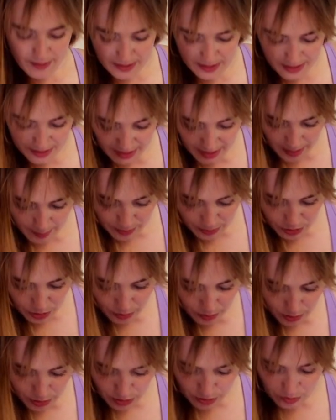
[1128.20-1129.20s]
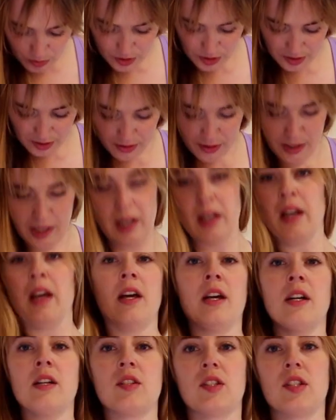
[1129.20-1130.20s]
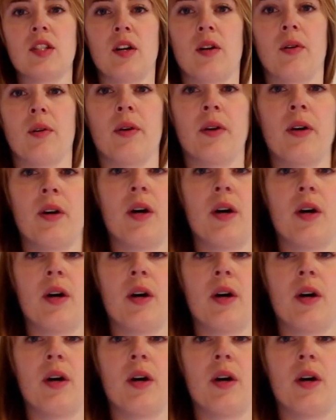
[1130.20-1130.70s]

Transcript: any camel toe issues here, so